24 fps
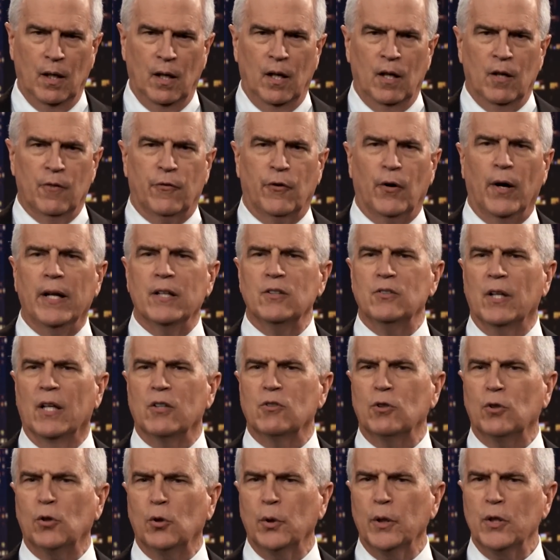Friends,
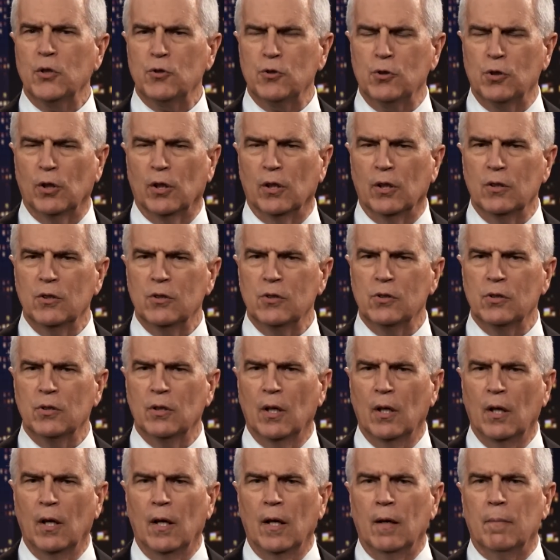as Christians,
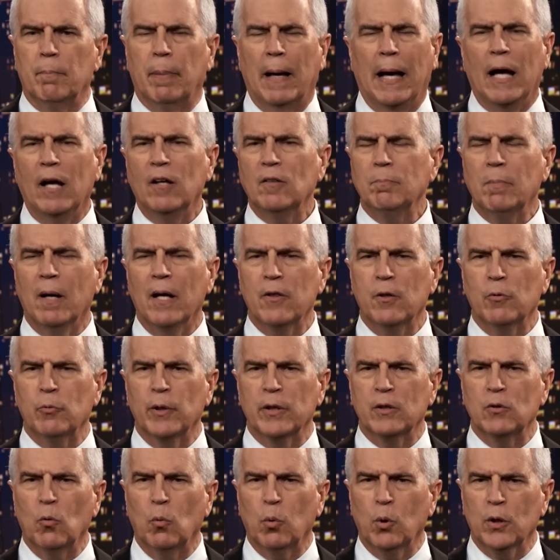bound by the
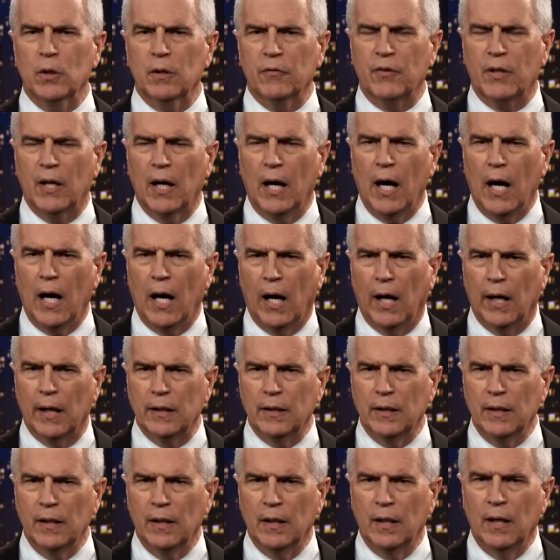written Word of
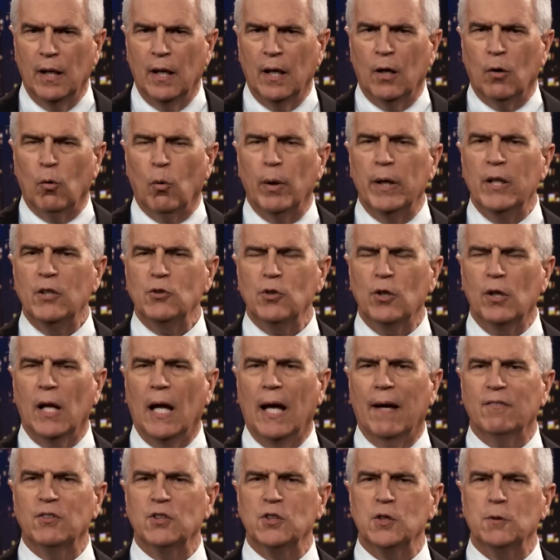God, we should
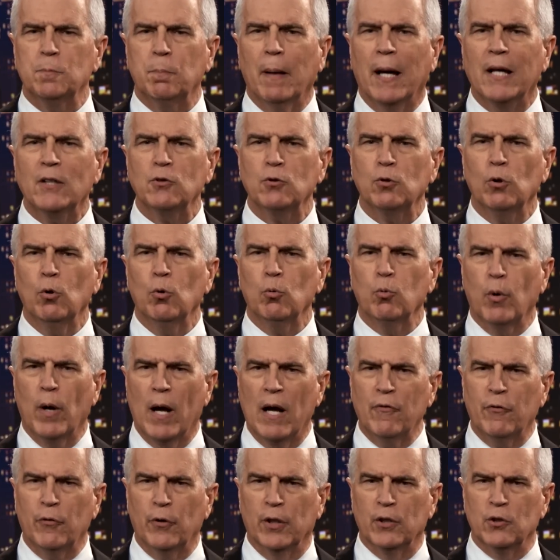have special
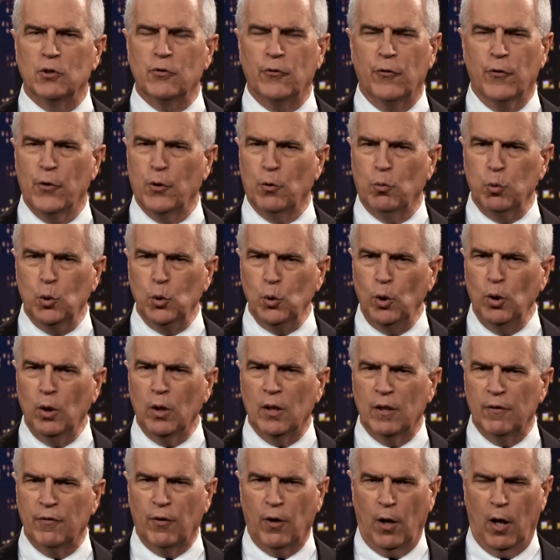reverence for the rule
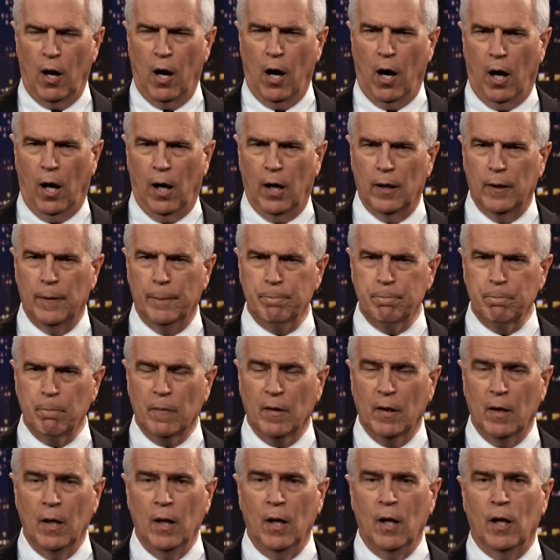of law.
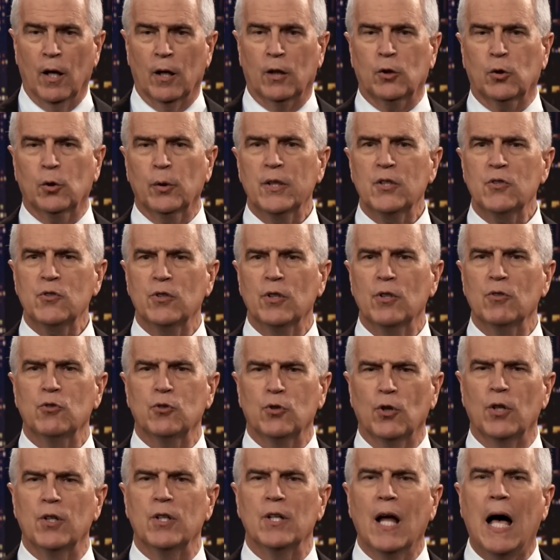A Christian
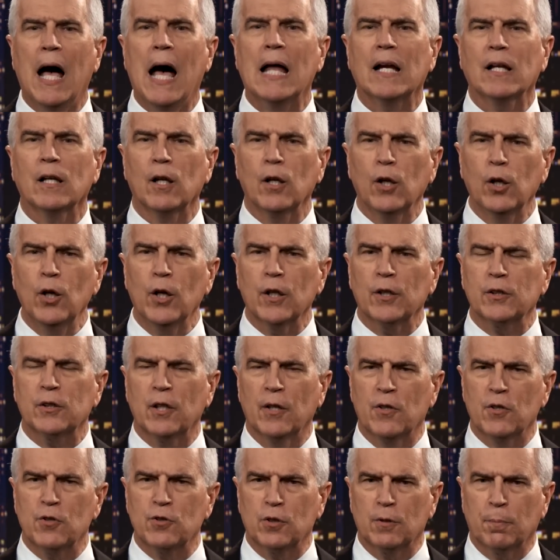should not look to
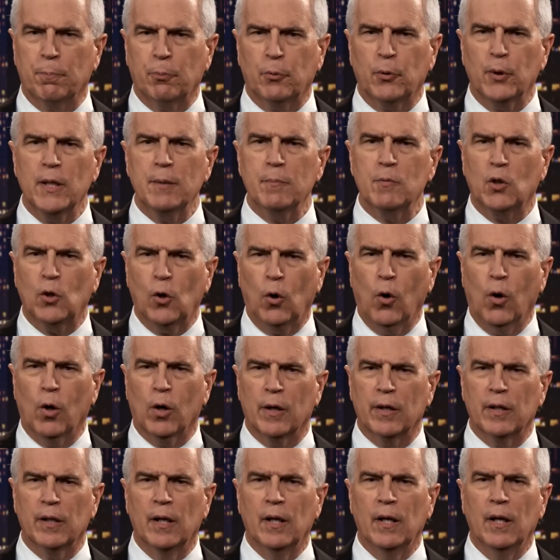the Supreme
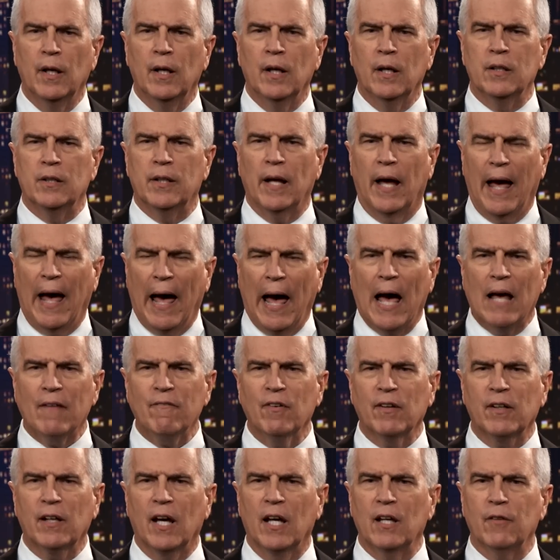Court to
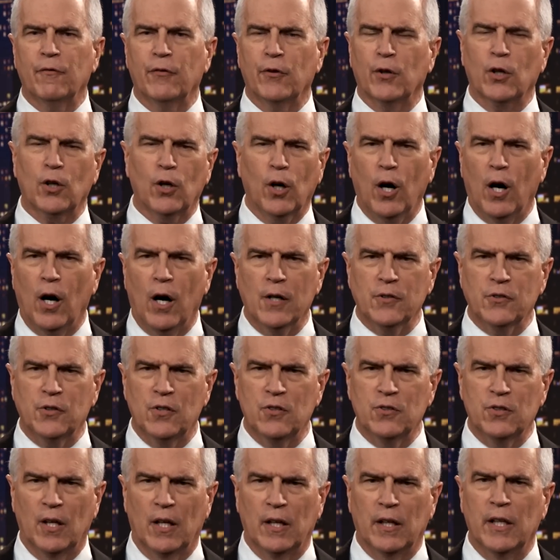advocate for
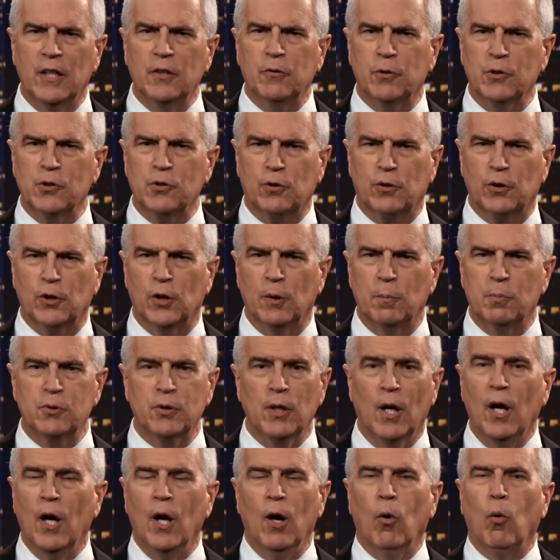causes and interest groups,
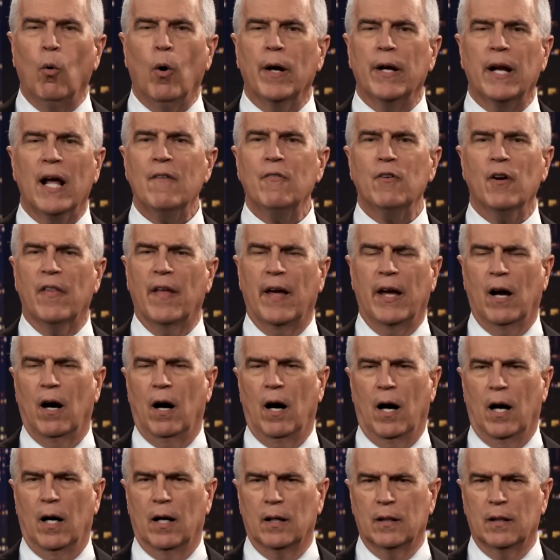whatever they are.